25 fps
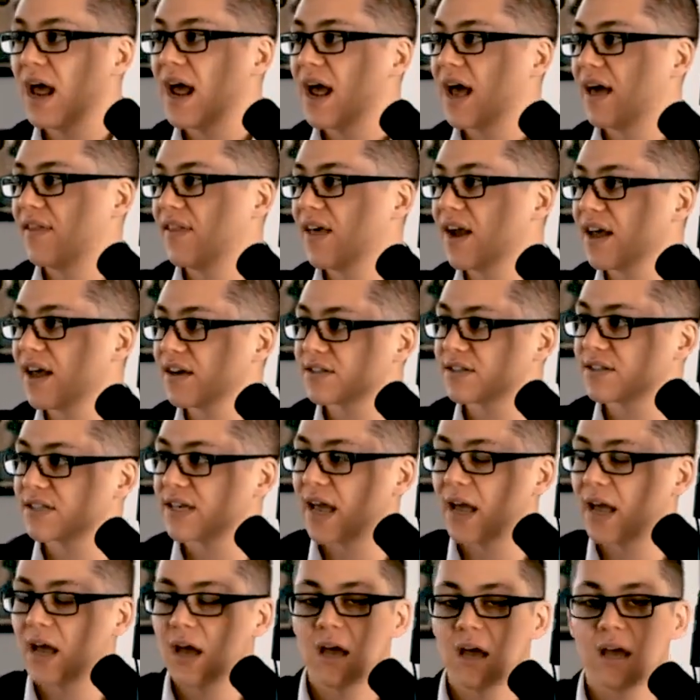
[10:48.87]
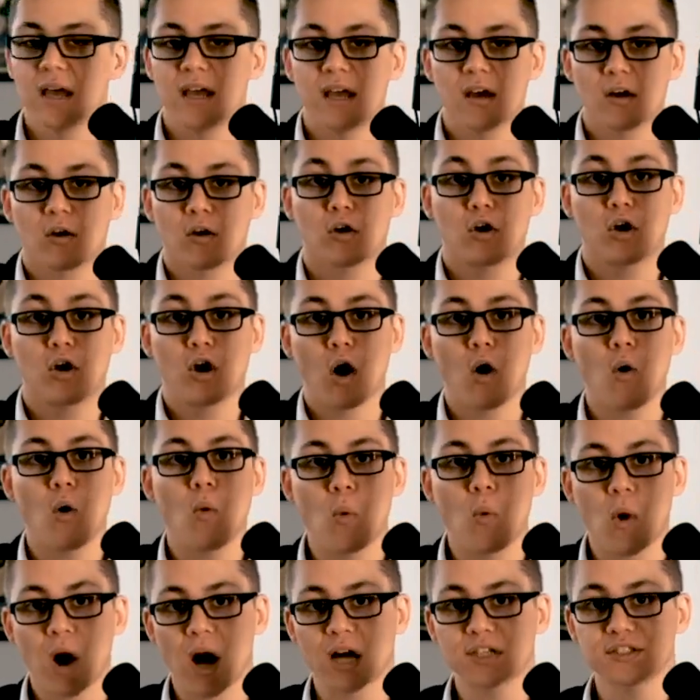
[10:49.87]
And then I could say, here, go
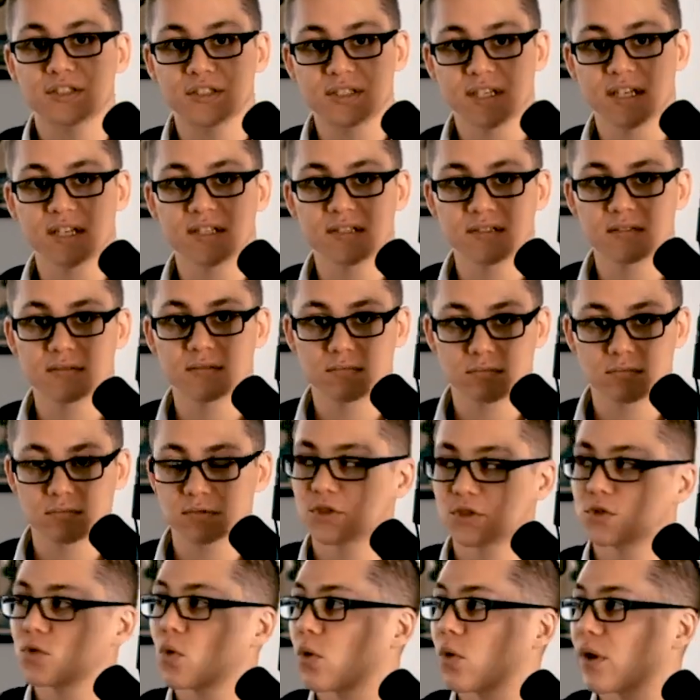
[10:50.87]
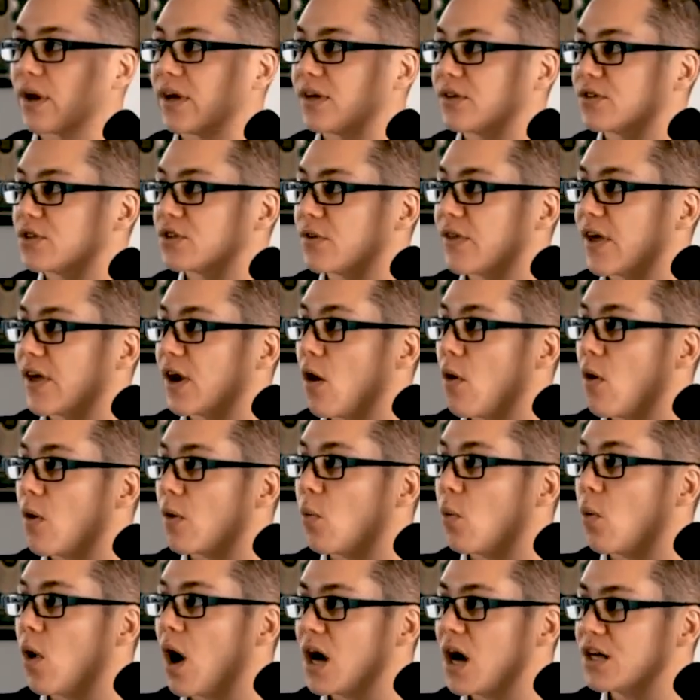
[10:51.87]
watch this story. So they go and
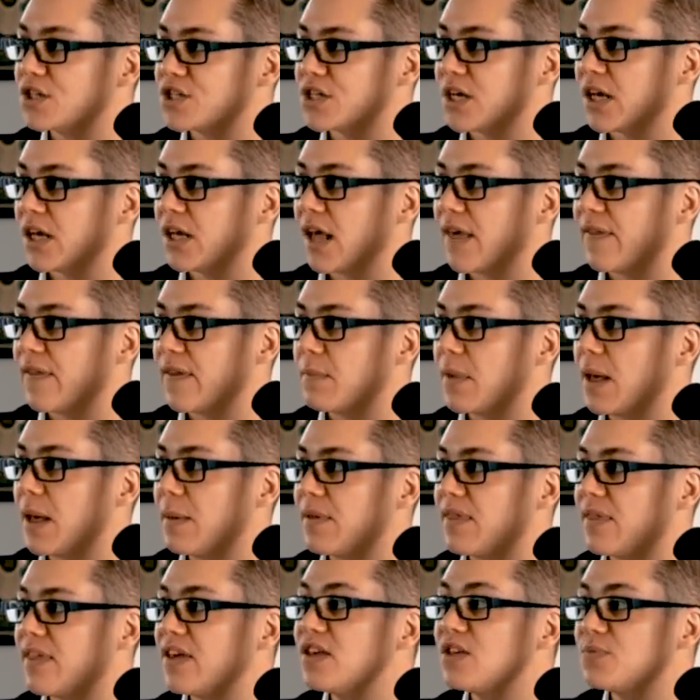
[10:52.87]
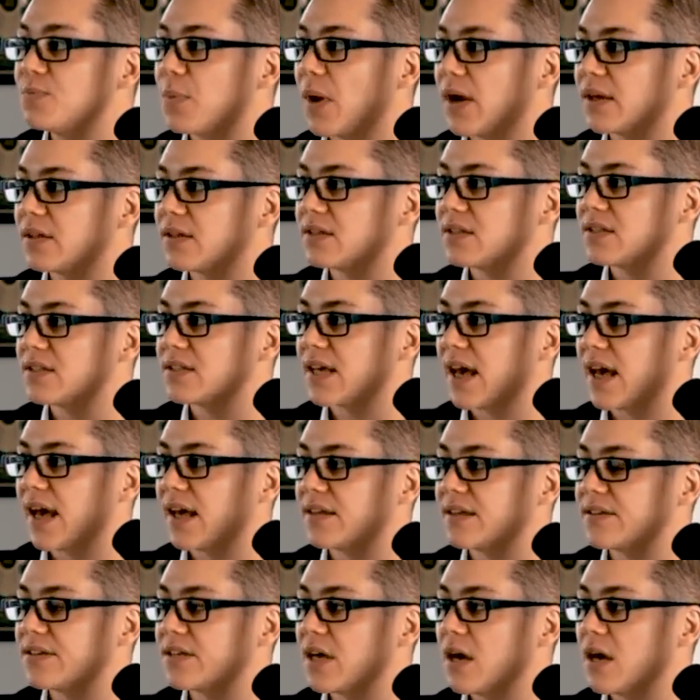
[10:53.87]
watch it, and then maybe this button says,